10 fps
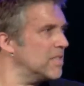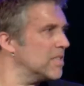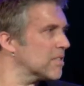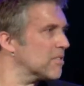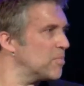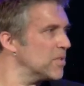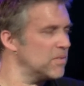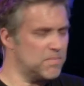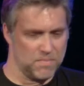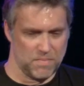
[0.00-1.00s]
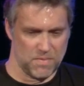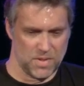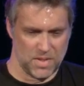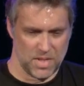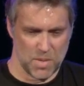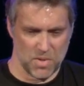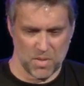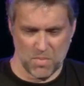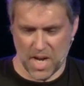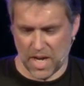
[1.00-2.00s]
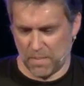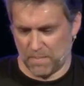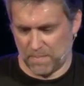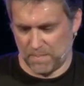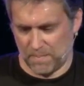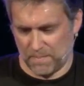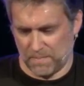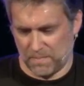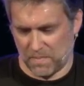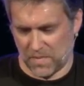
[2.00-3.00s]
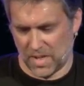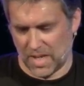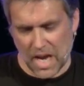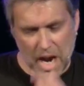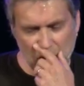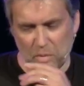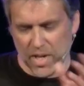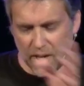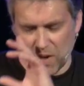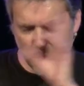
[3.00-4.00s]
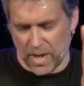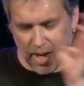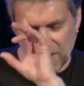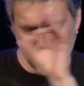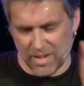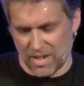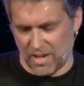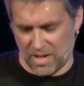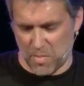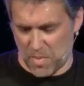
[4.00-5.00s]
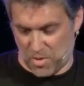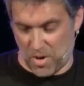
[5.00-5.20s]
to grab your team and come back? And I've been a little bit like, like my